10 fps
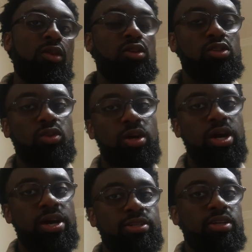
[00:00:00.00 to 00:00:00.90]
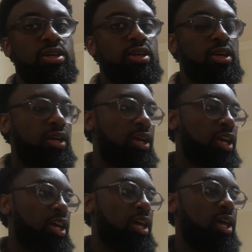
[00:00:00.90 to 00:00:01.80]
So guys,
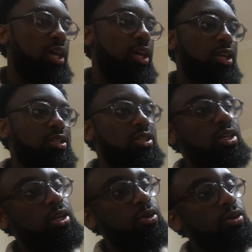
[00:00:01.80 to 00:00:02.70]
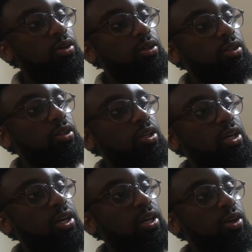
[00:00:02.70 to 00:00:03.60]
it's later on in the
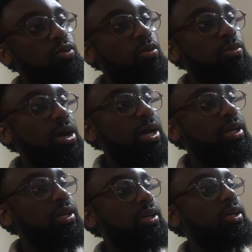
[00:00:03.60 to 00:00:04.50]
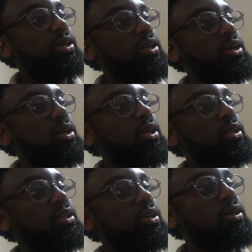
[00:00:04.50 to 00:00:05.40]
day. We're back
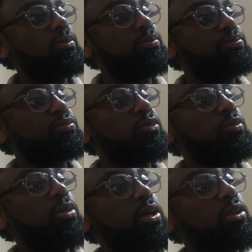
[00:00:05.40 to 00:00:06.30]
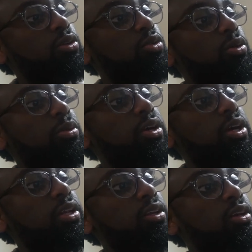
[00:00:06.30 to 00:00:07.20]
and back at the crib again.